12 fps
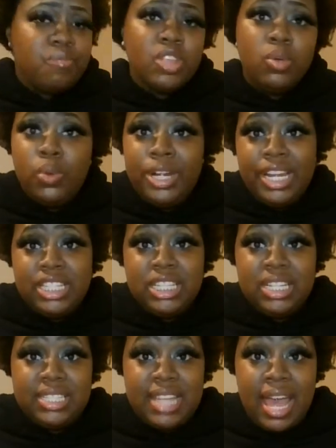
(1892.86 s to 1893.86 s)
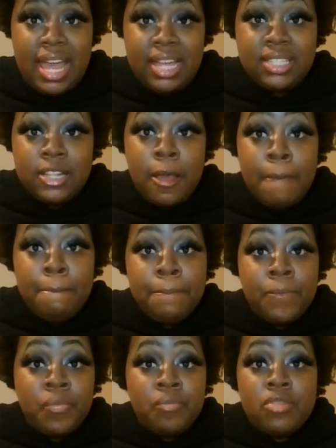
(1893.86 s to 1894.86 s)
One day she decides
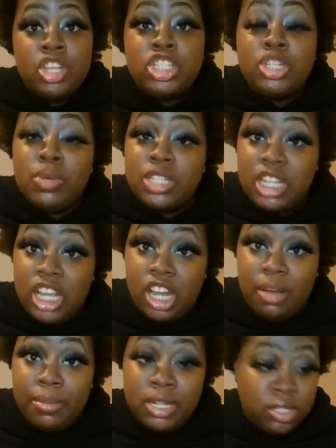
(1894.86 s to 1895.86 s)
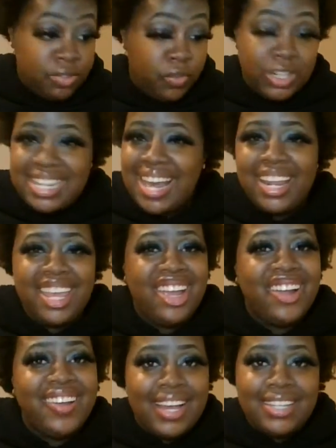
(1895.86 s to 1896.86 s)
she wants to hear her mother's voice out of
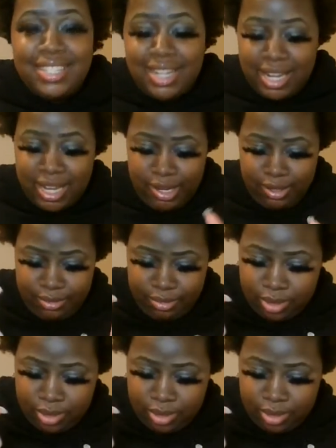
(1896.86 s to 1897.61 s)
curiosity.